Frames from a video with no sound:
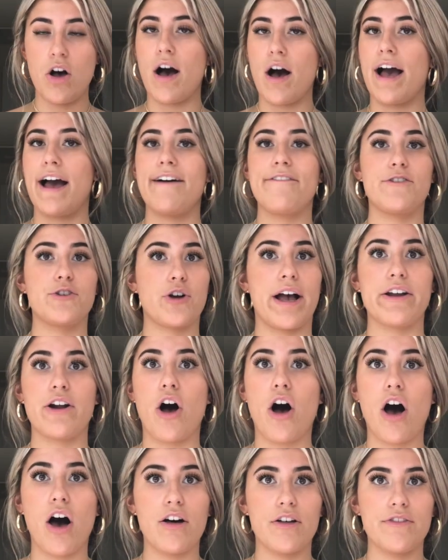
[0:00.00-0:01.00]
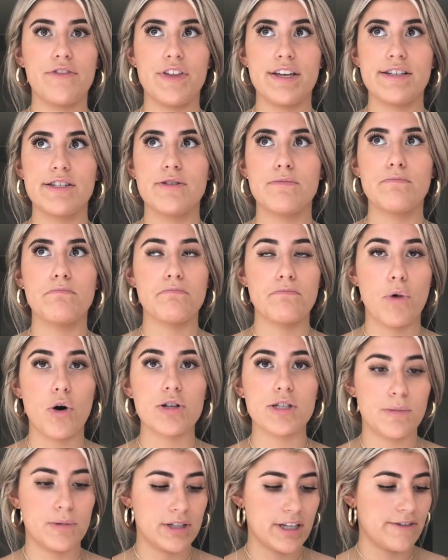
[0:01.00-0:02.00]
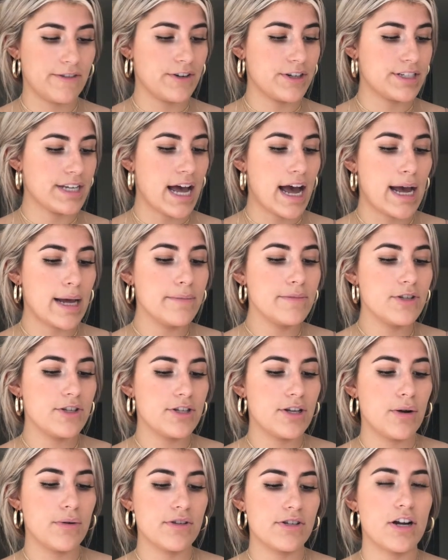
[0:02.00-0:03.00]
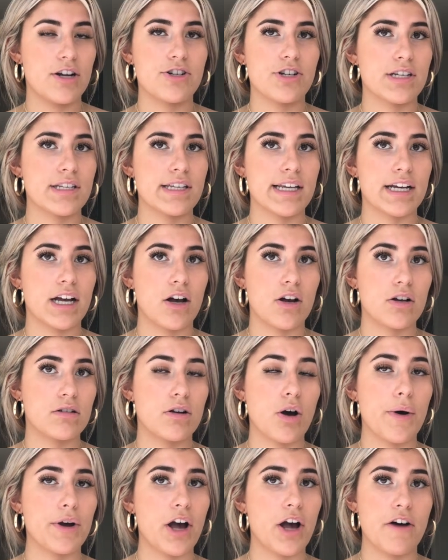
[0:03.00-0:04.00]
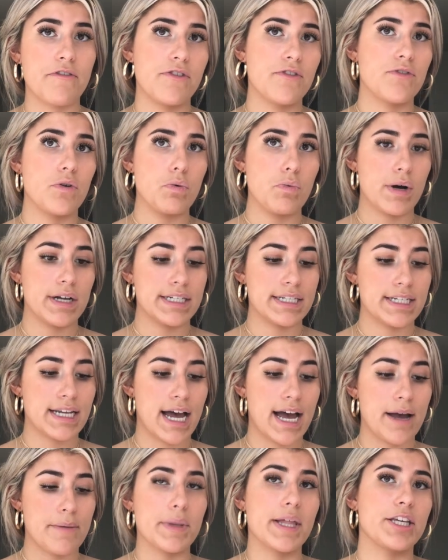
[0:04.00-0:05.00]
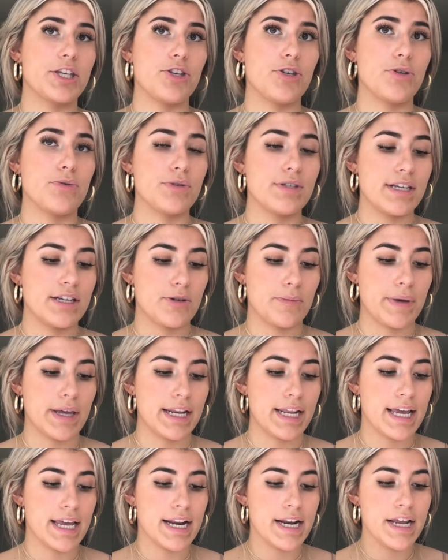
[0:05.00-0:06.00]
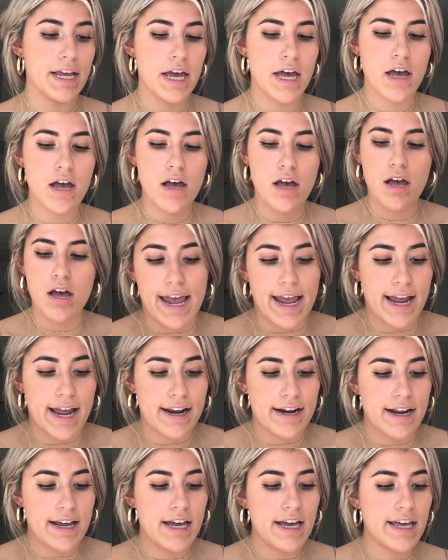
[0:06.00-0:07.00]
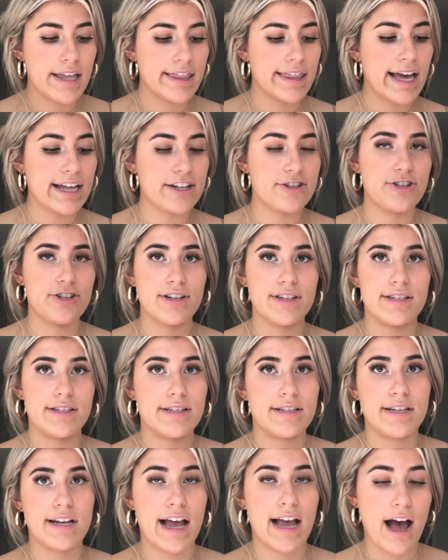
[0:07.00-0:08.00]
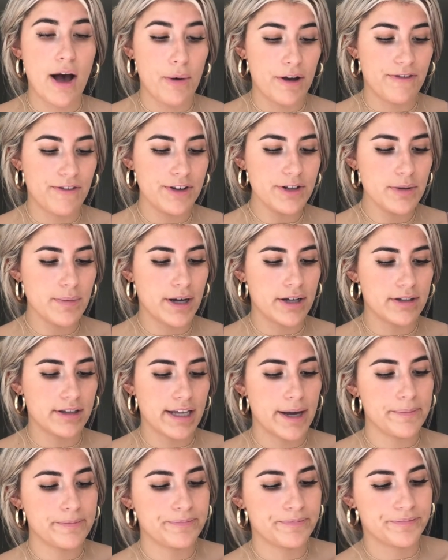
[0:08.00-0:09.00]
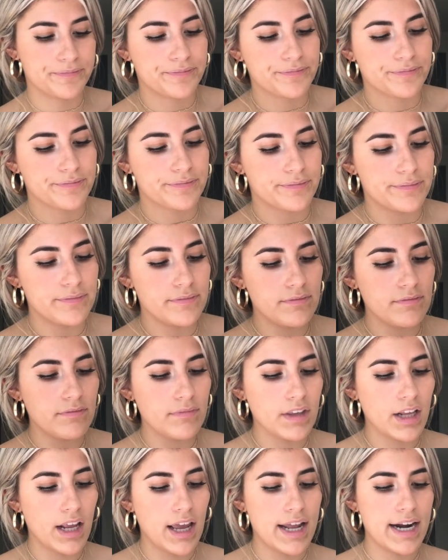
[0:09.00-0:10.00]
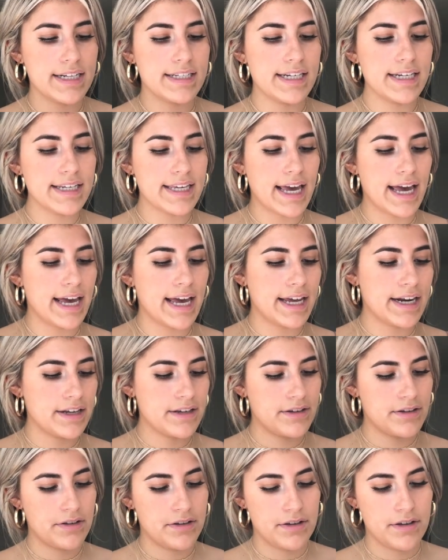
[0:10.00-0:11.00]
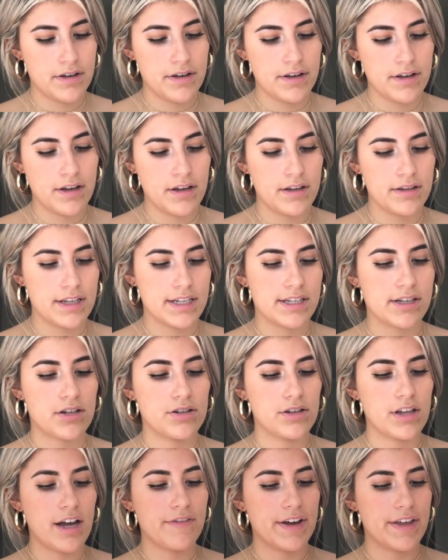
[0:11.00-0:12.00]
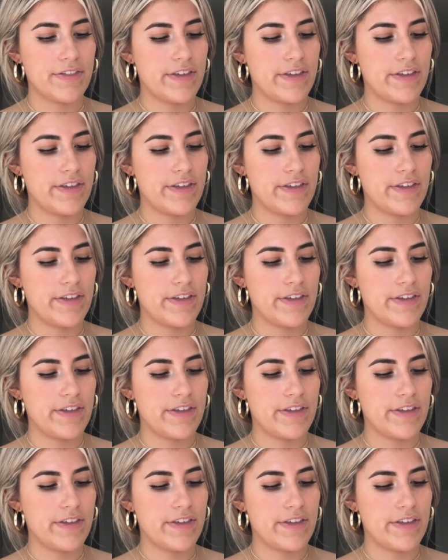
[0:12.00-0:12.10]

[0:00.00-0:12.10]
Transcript: have tried all of these multiple different times, so it's not just like going off of a one-time like usage opinion. And that's just how I feel about them. And I did get this glove, I